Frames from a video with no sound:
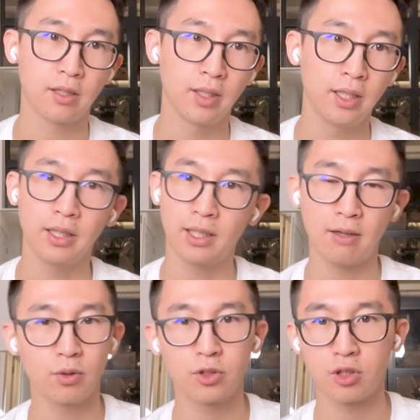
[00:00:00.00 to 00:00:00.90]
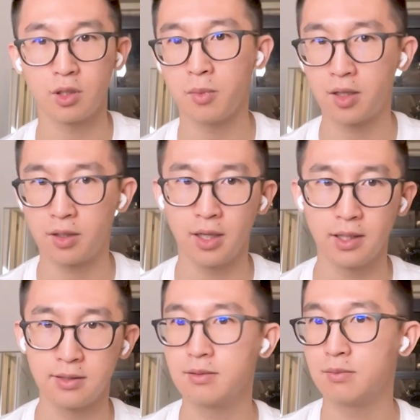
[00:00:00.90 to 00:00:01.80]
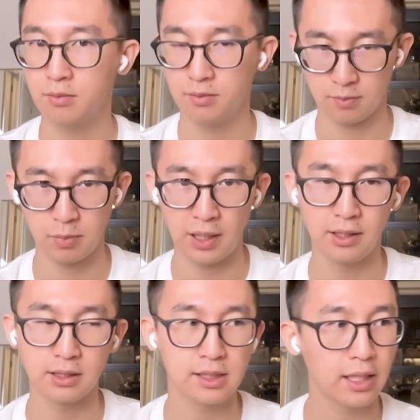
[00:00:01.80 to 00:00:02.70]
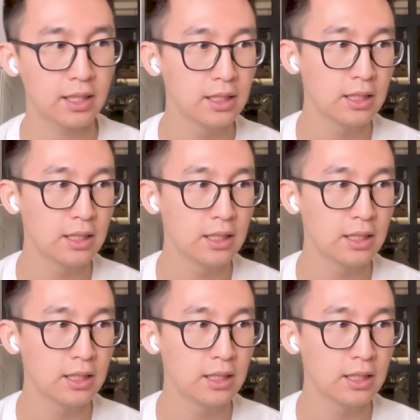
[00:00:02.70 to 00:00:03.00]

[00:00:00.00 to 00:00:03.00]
right? Like everyone's trying to modernize banking tech.